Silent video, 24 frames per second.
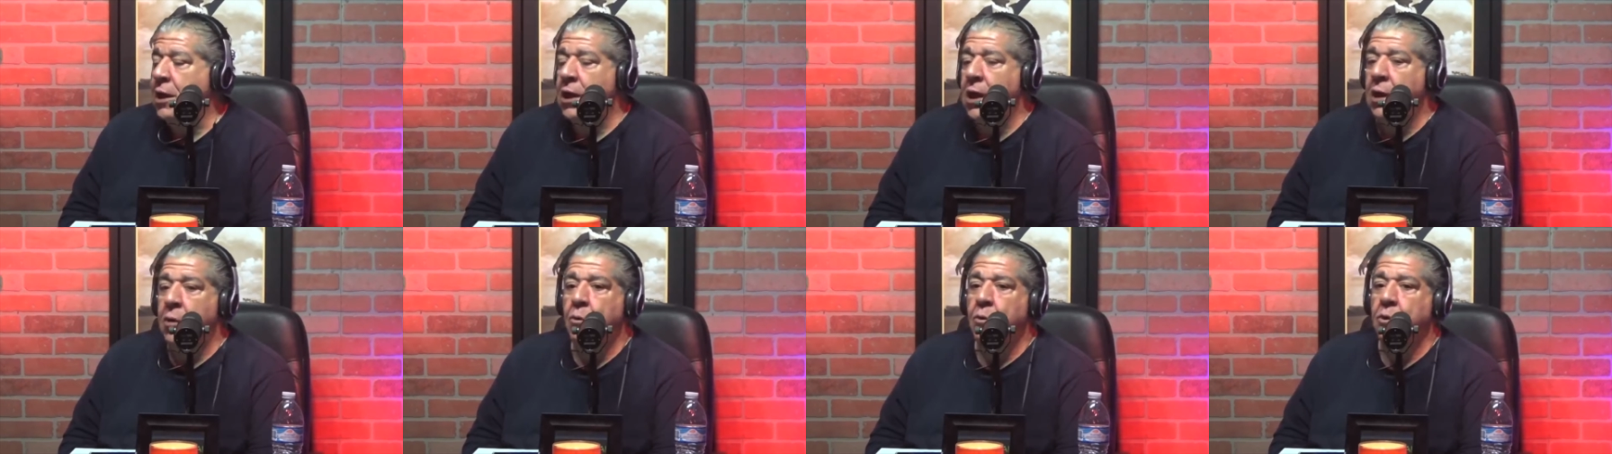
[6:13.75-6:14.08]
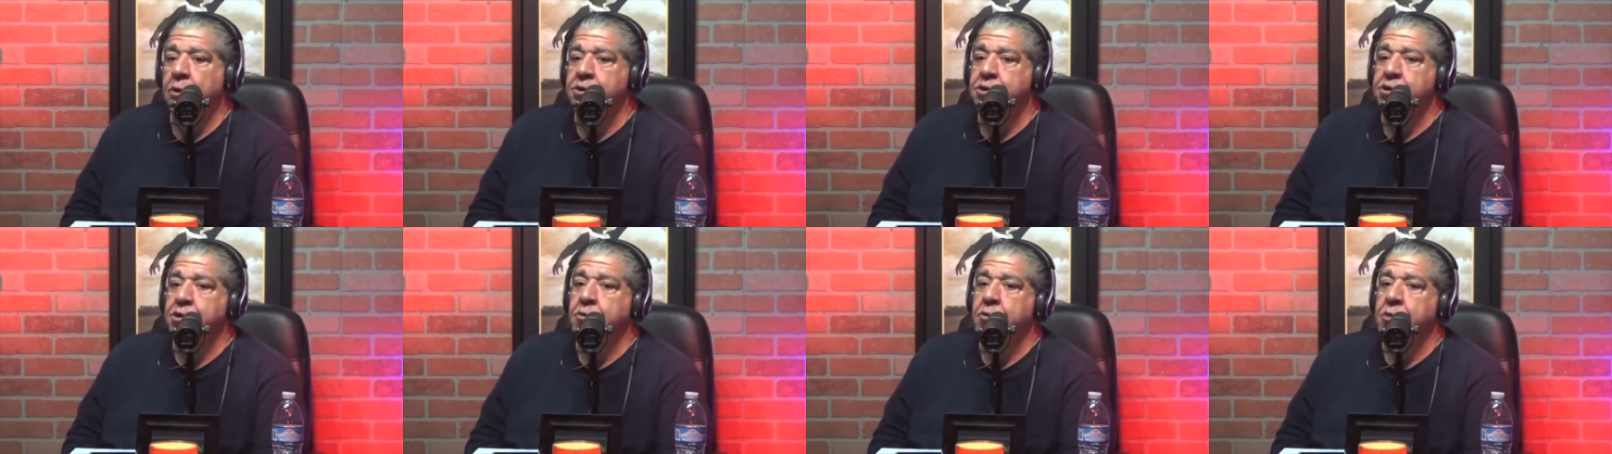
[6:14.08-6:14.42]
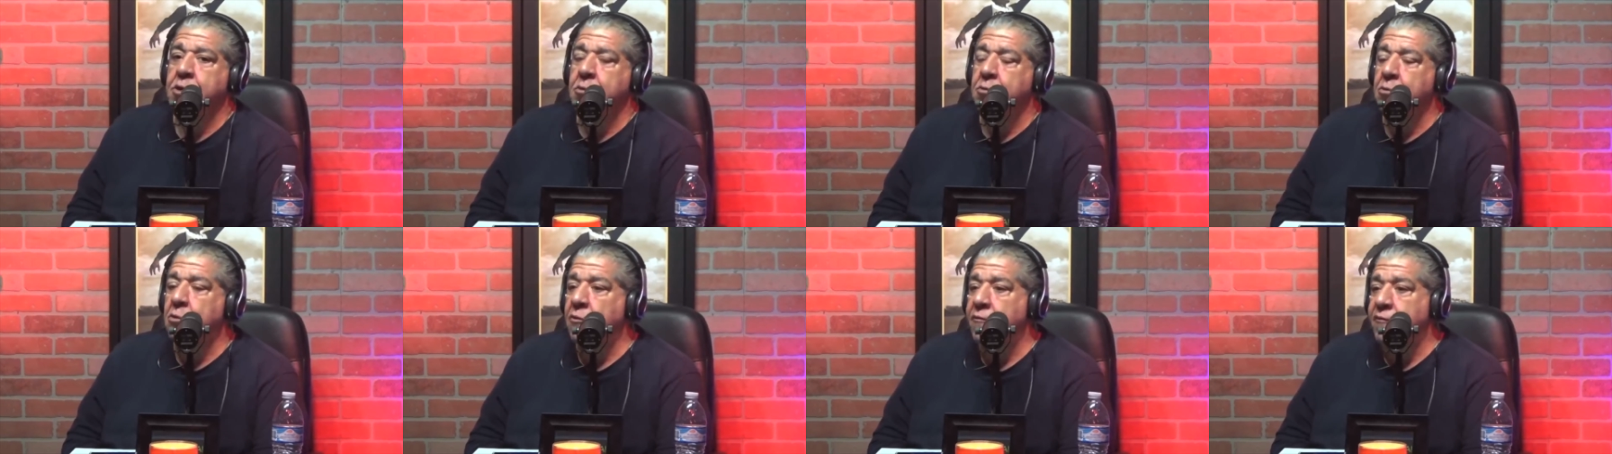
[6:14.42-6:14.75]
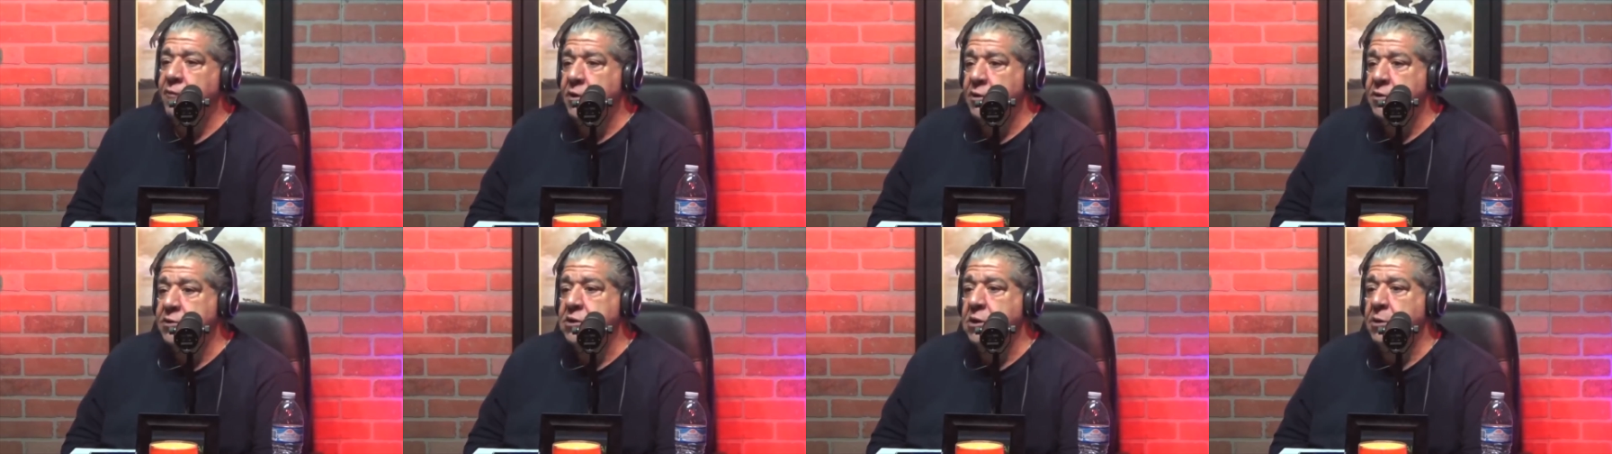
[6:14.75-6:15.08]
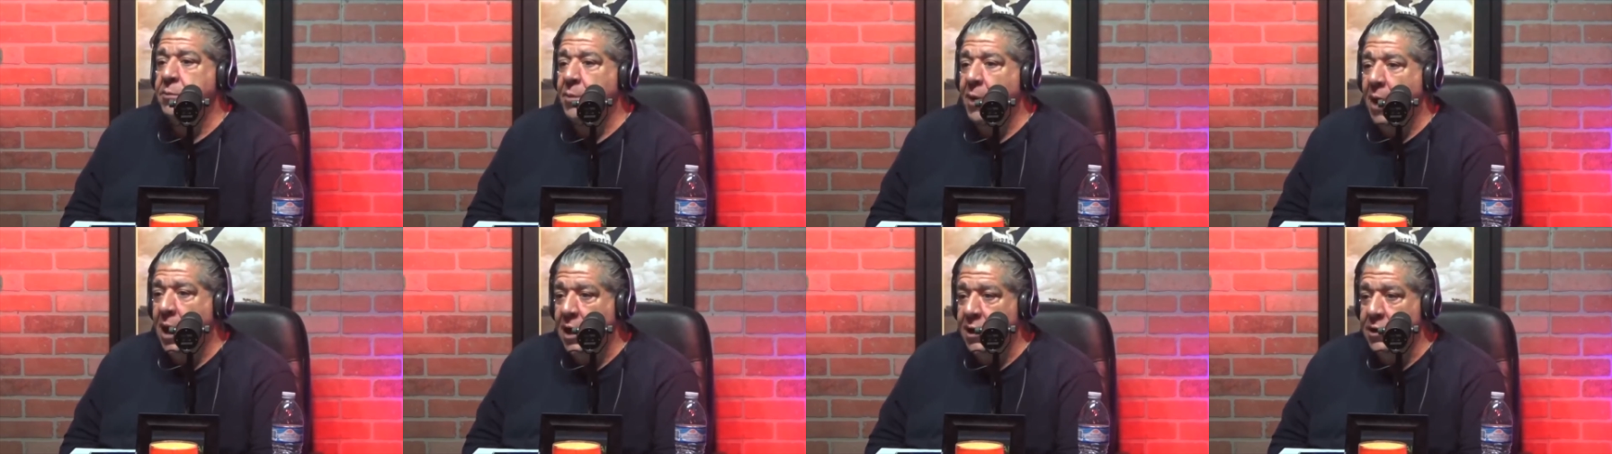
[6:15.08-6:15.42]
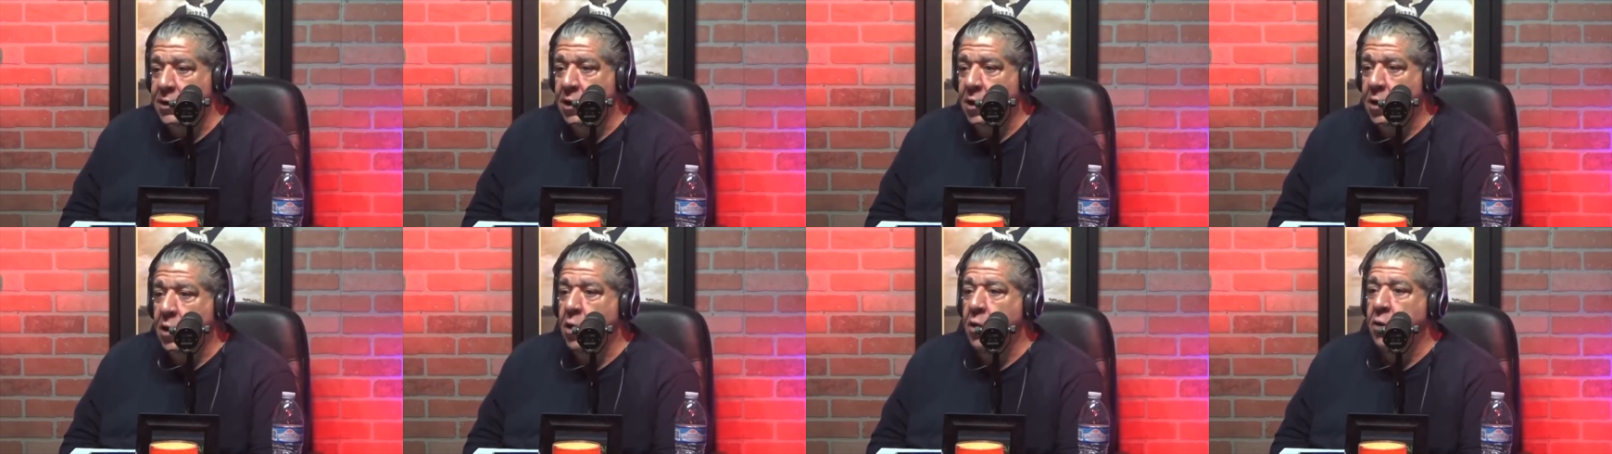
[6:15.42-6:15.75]
And once you're in a movie, you see
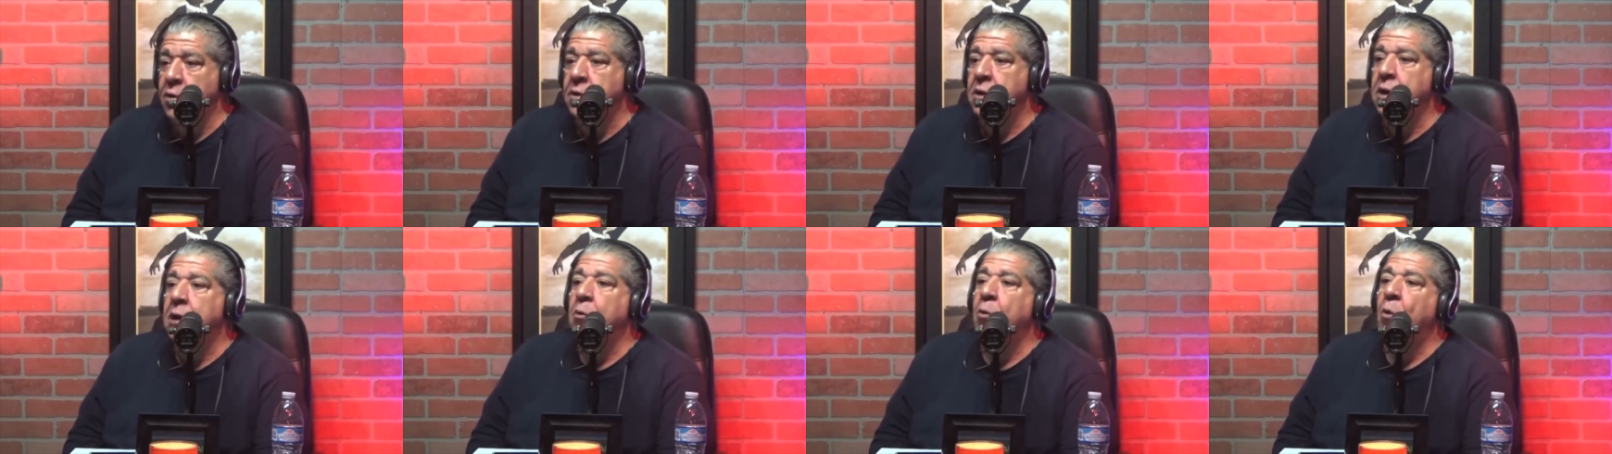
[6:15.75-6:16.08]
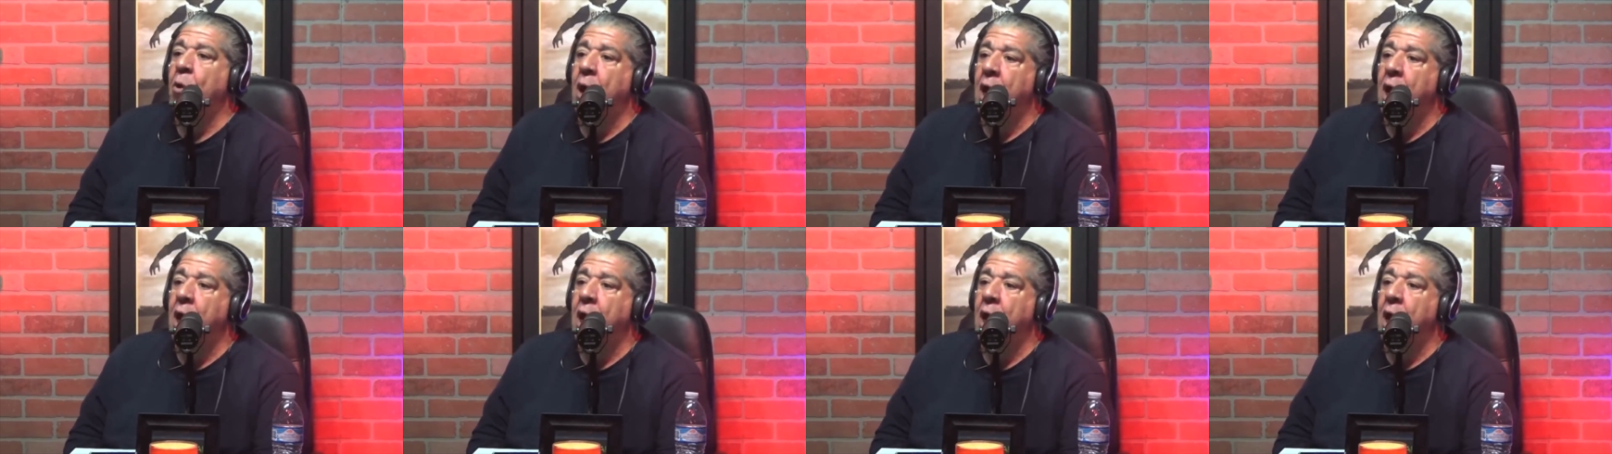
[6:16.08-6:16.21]
behind the curtain